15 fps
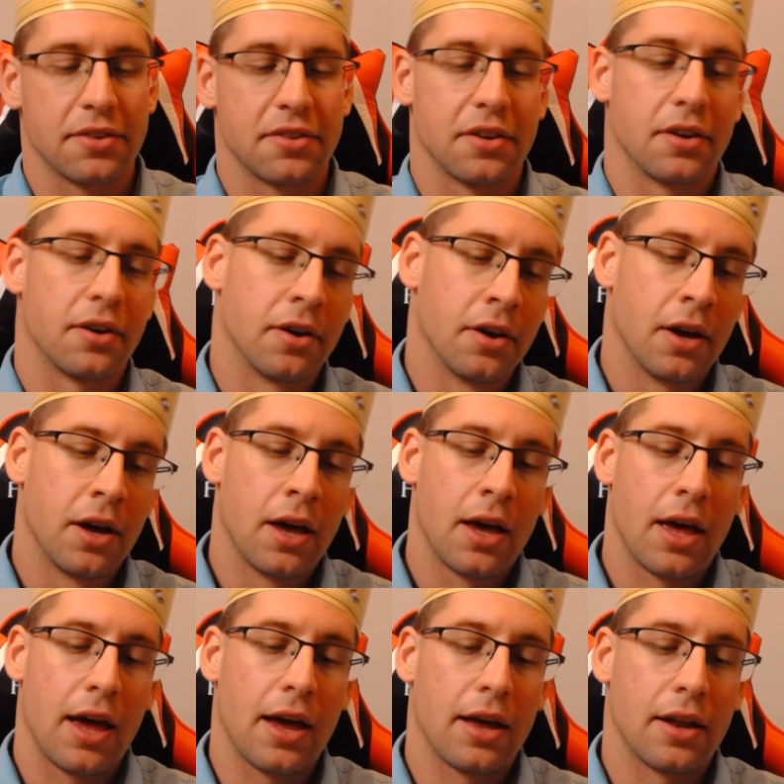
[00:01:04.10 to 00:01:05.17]
here.
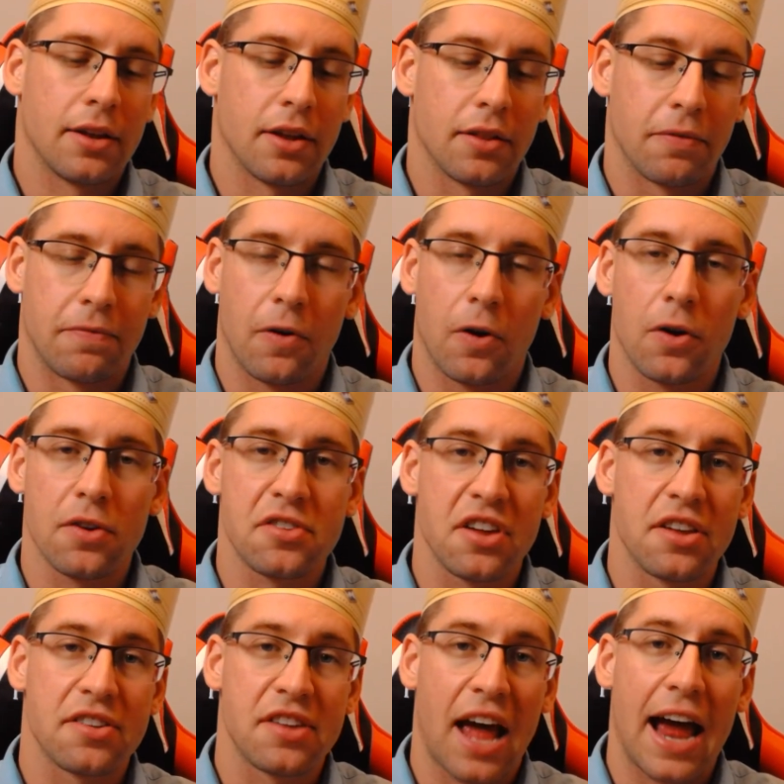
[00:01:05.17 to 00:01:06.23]
And the first
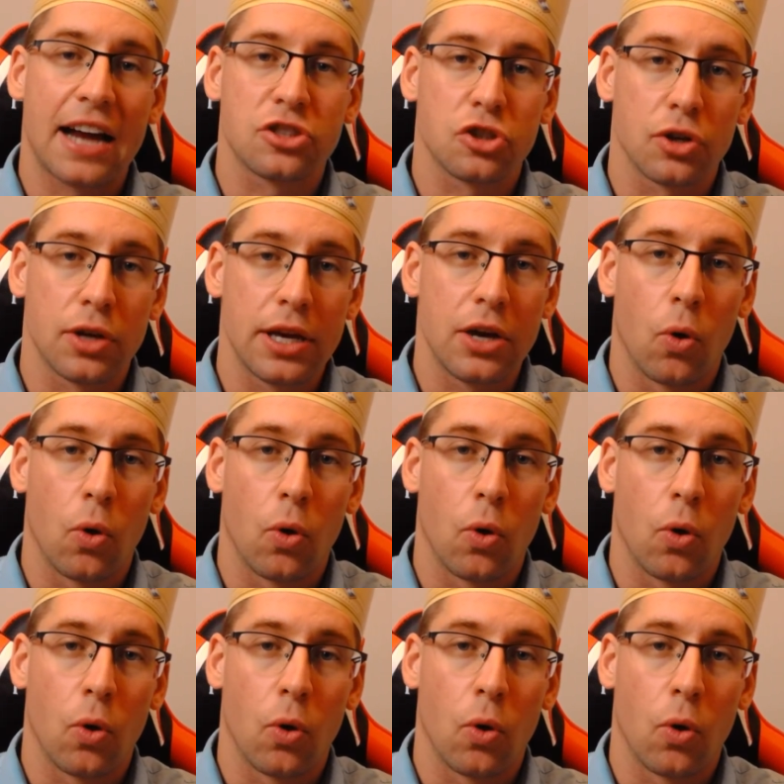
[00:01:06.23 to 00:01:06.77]
is actually